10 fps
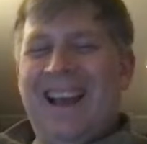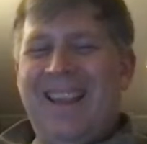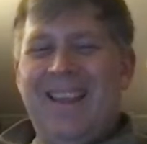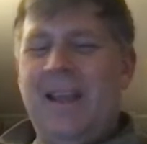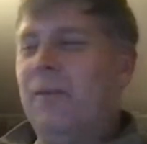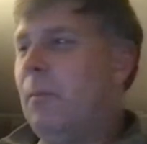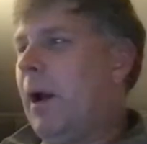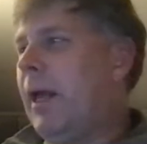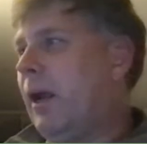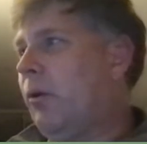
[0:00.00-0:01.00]
I think
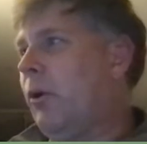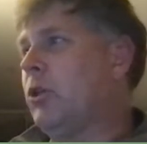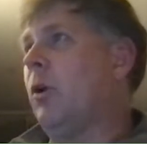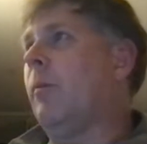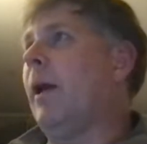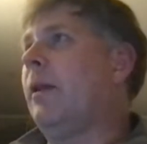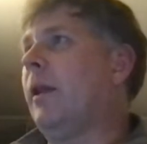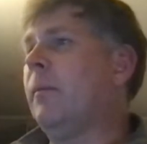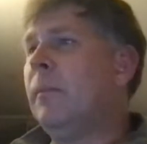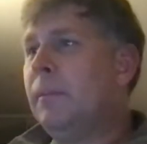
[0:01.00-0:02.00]
everybody had a crush on her back
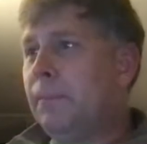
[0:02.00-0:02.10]
then.